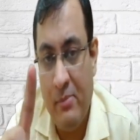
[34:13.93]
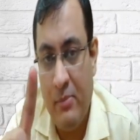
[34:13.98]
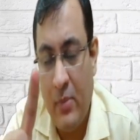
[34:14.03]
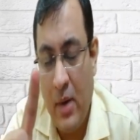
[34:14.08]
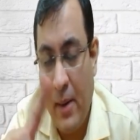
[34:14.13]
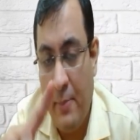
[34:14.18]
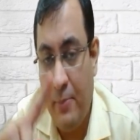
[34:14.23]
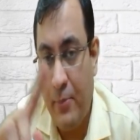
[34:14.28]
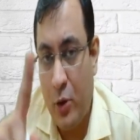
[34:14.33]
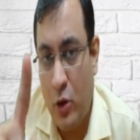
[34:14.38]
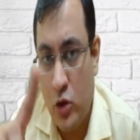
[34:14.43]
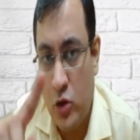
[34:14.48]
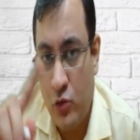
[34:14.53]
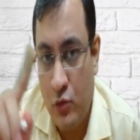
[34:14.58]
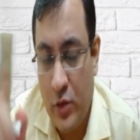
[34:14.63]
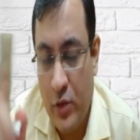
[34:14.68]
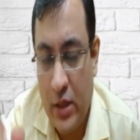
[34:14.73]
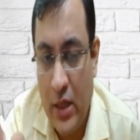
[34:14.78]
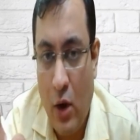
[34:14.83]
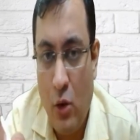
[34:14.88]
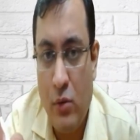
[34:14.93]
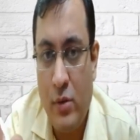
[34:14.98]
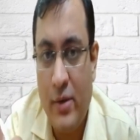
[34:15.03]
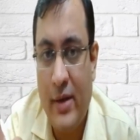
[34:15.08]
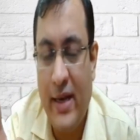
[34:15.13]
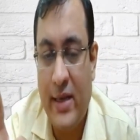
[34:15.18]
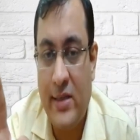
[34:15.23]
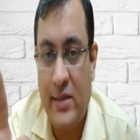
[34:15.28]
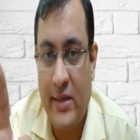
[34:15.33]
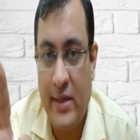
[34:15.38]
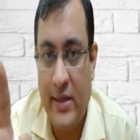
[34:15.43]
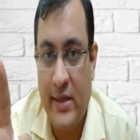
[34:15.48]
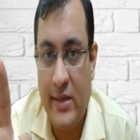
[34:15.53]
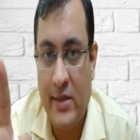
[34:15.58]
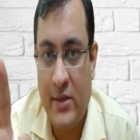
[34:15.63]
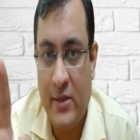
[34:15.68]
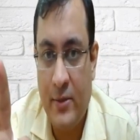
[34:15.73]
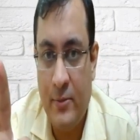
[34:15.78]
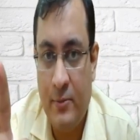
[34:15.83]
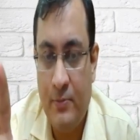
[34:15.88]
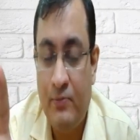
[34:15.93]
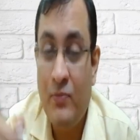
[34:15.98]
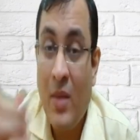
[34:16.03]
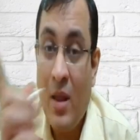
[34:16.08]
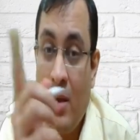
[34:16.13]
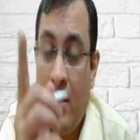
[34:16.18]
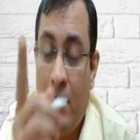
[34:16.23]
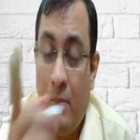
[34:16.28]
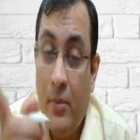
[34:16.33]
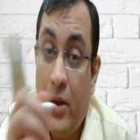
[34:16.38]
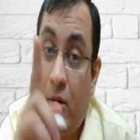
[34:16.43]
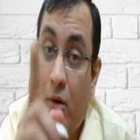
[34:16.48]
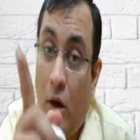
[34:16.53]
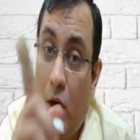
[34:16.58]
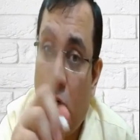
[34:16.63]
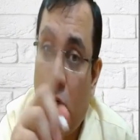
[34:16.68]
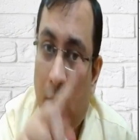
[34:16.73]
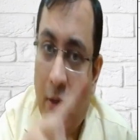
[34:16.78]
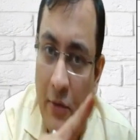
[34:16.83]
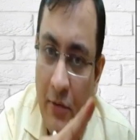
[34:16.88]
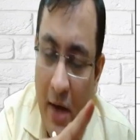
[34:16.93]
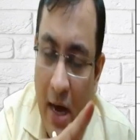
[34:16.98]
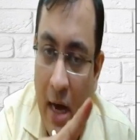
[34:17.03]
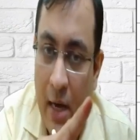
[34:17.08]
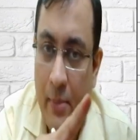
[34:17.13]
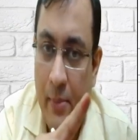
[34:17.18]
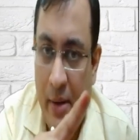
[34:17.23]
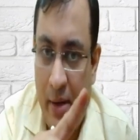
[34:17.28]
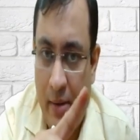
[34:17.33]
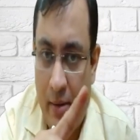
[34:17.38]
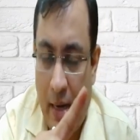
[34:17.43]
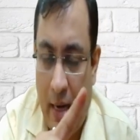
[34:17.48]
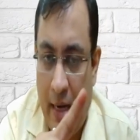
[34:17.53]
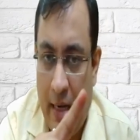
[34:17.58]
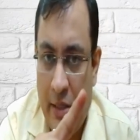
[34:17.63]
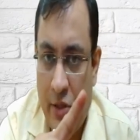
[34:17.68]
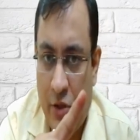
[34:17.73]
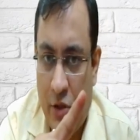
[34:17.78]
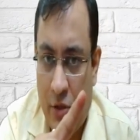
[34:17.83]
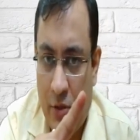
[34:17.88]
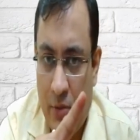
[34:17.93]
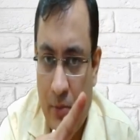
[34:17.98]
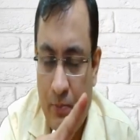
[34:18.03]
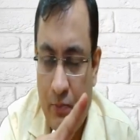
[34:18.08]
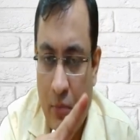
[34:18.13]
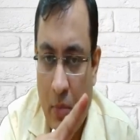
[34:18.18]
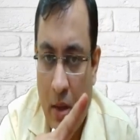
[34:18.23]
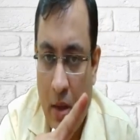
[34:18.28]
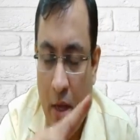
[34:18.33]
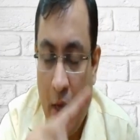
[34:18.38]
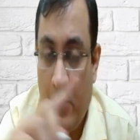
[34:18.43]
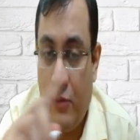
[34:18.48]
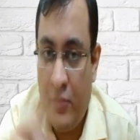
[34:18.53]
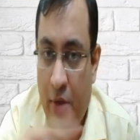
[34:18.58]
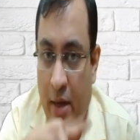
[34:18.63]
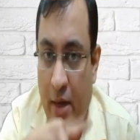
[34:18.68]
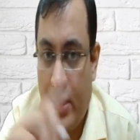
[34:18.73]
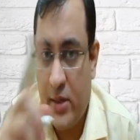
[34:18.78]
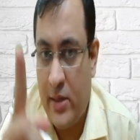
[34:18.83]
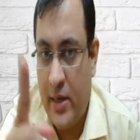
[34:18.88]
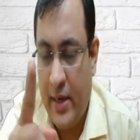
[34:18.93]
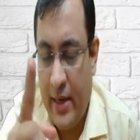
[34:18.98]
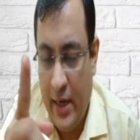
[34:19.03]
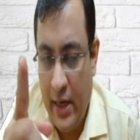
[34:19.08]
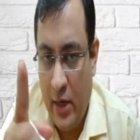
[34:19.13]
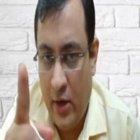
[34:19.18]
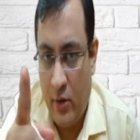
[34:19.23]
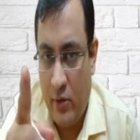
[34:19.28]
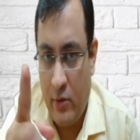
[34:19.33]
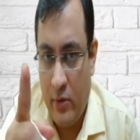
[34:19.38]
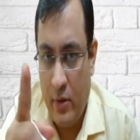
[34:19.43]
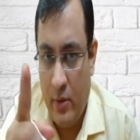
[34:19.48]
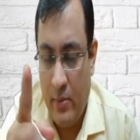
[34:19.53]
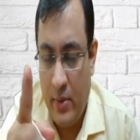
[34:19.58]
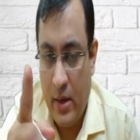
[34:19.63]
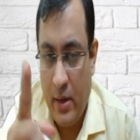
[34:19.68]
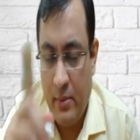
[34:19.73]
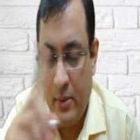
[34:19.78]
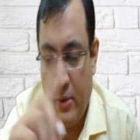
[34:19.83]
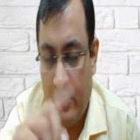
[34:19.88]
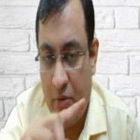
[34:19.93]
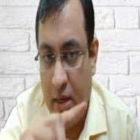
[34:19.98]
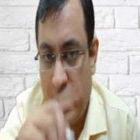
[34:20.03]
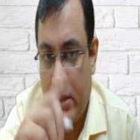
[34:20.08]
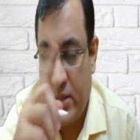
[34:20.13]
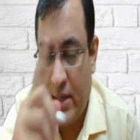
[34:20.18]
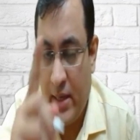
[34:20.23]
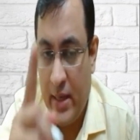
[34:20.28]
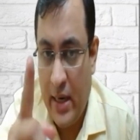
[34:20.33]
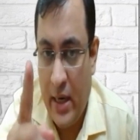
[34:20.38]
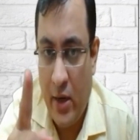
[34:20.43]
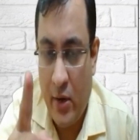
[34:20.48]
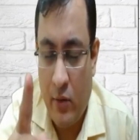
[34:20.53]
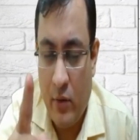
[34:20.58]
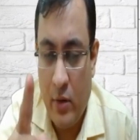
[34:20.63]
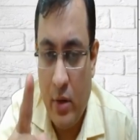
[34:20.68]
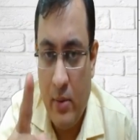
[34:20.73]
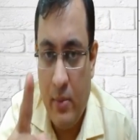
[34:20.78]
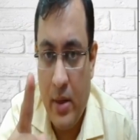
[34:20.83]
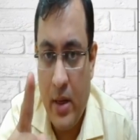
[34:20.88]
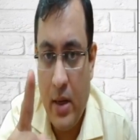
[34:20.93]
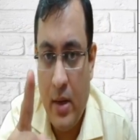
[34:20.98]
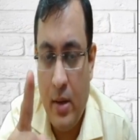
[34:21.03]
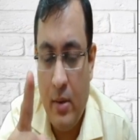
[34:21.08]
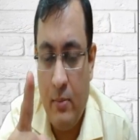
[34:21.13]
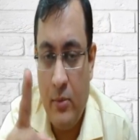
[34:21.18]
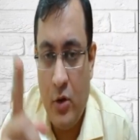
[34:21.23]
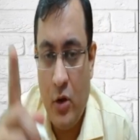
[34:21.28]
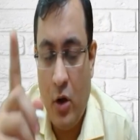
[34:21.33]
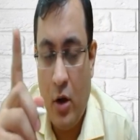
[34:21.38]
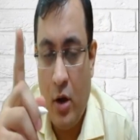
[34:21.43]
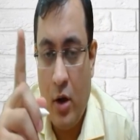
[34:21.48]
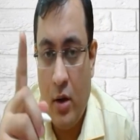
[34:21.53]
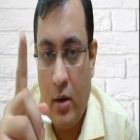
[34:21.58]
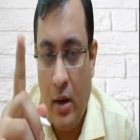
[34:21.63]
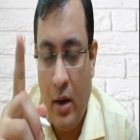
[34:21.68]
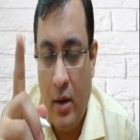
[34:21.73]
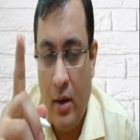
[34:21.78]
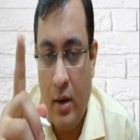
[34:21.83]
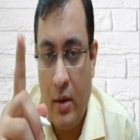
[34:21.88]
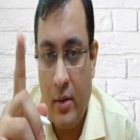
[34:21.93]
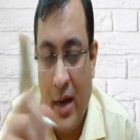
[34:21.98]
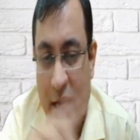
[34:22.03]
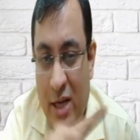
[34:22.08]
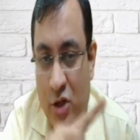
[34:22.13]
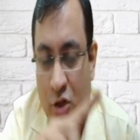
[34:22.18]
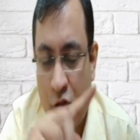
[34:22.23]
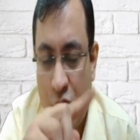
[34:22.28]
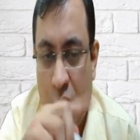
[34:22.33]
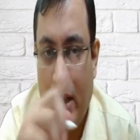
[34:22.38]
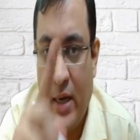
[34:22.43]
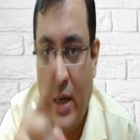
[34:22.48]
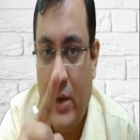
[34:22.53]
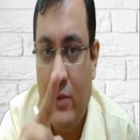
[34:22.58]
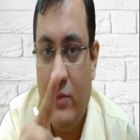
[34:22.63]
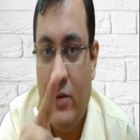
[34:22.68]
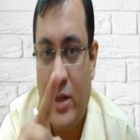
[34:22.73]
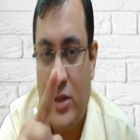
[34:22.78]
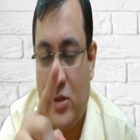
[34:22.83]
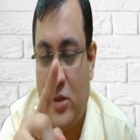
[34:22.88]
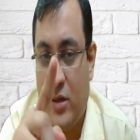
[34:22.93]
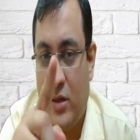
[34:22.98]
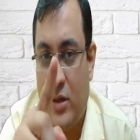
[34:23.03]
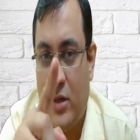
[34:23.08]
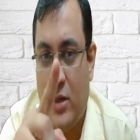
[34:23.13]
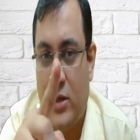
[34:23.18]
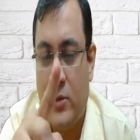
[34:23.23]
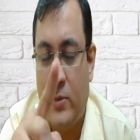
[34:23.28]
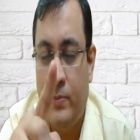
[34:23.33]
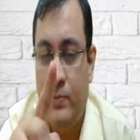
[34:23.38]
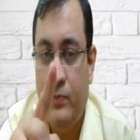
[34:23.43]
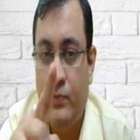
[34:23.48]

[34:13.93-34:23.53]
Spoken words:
approach without taxes, because of arbitrage. If there is an inequilibrium, your rational investors